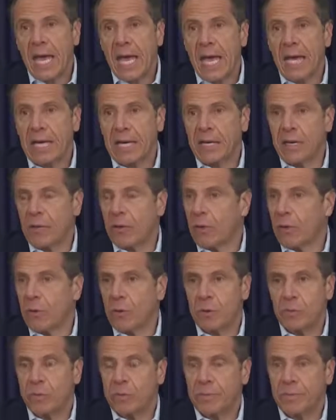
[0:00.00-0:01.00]
And I
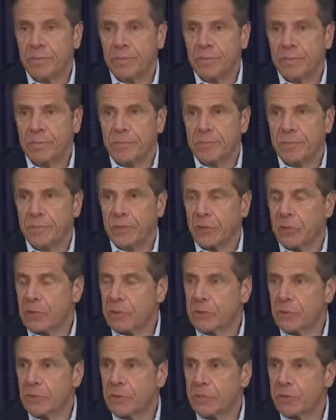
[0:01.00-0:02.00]
know, you know, I
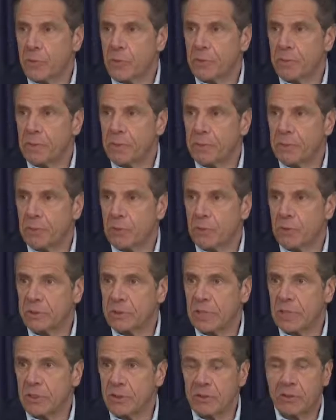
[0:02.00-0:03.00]
do this with people all
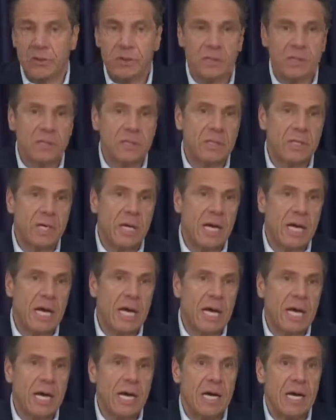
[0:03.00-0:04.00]
day long.
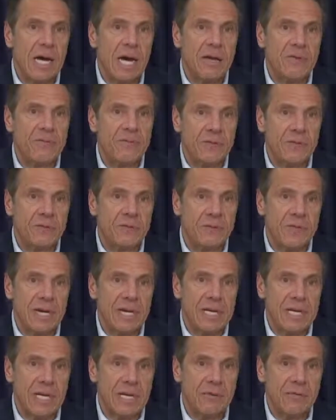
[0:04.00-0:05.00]
I feel
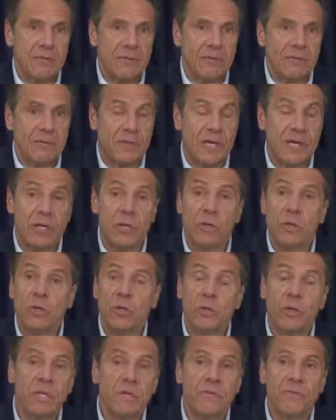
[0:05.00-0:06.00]
fine. You
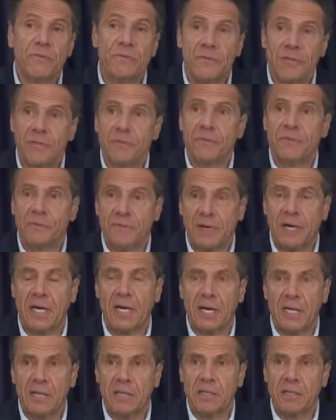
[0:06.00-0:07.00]
can feel
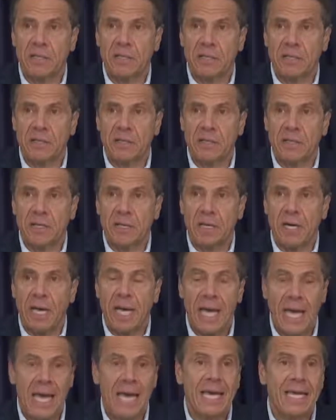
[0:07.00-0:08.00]
fine
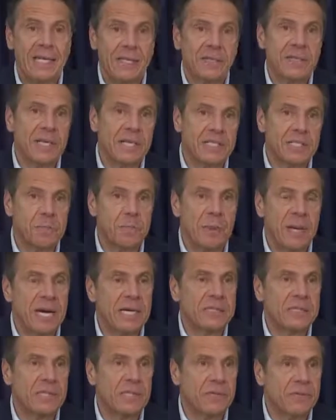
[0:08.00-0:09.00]
and test
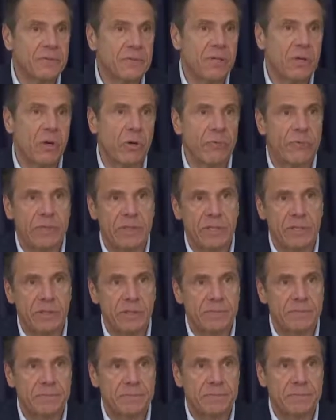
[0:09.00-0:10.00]
positive for COVID.
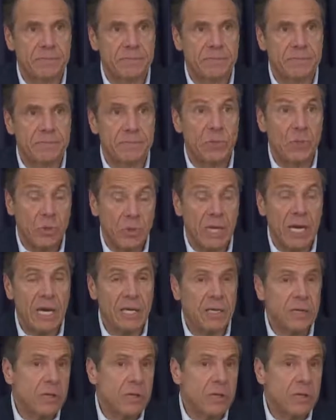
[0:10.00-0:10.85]
You can.